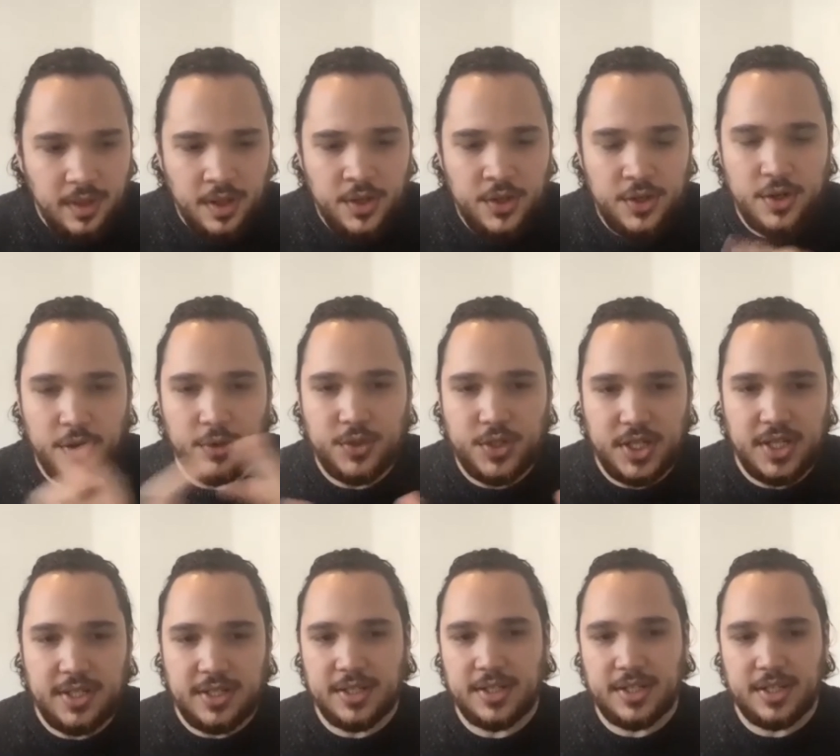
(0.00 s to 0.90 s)
you know
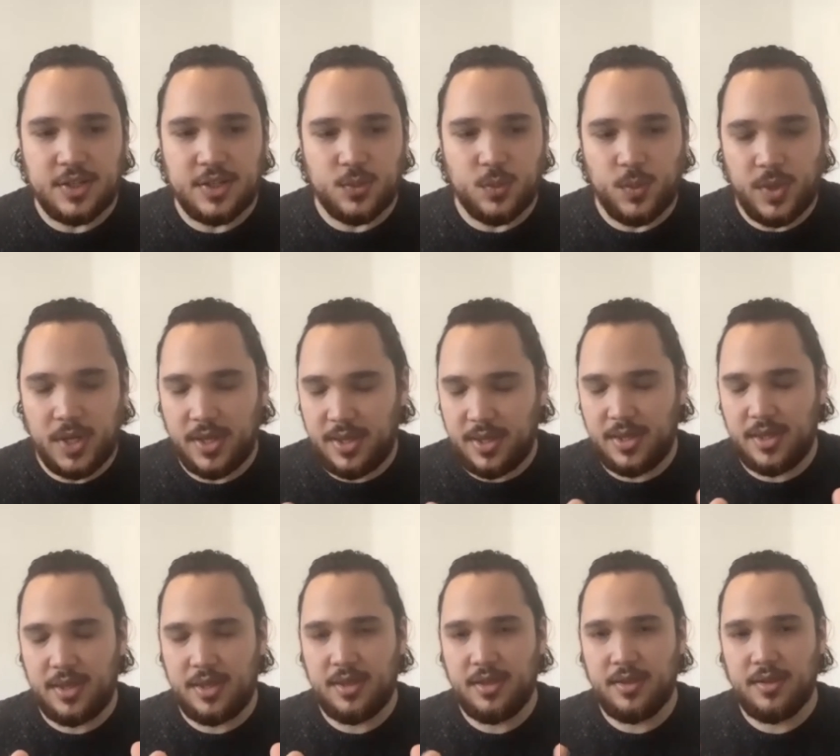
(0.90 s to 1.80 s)
jesus is with
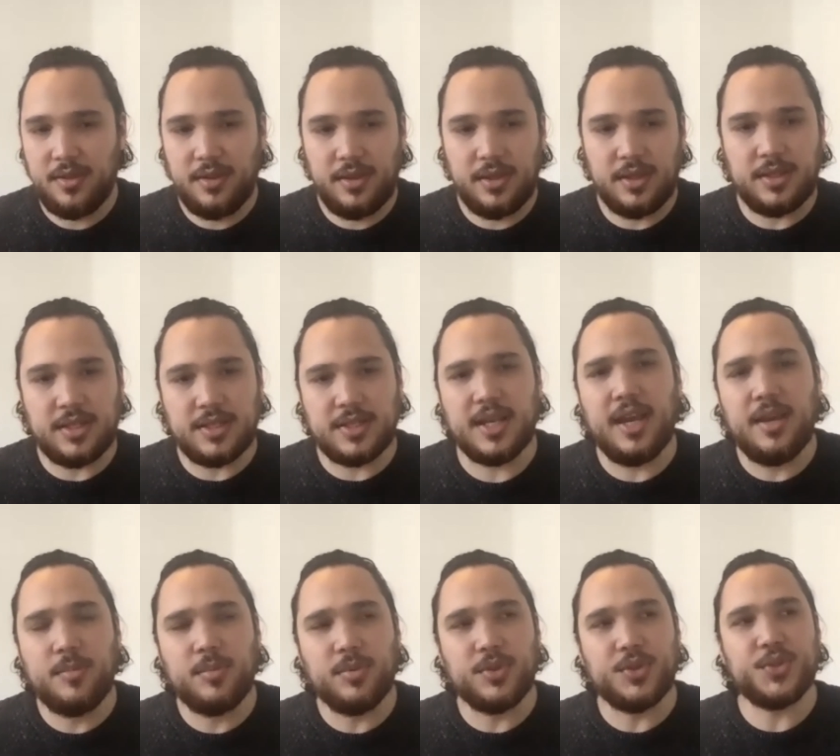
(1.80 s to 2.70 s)
the
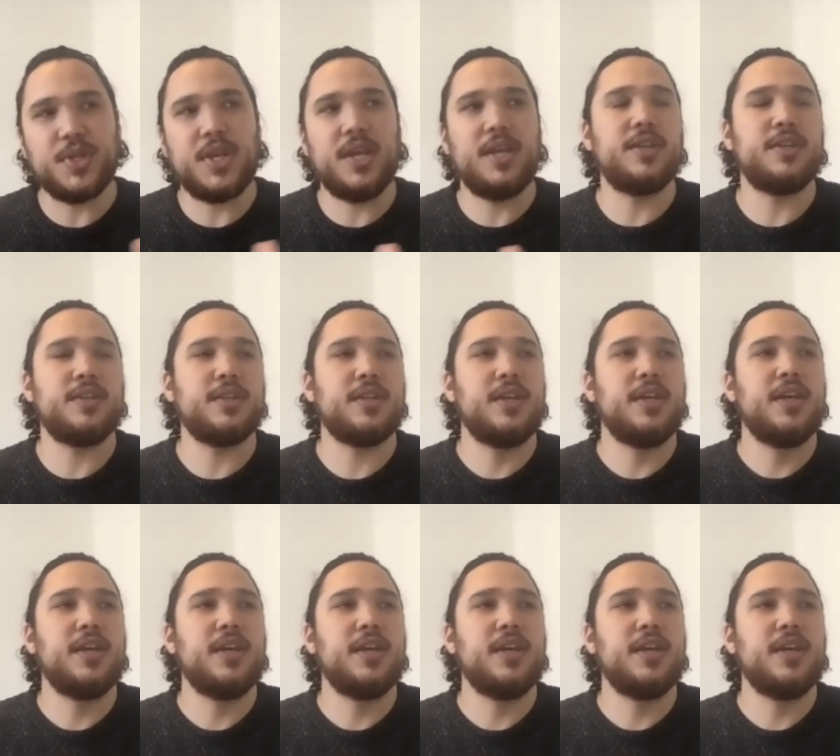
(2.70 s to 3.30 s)
disciples and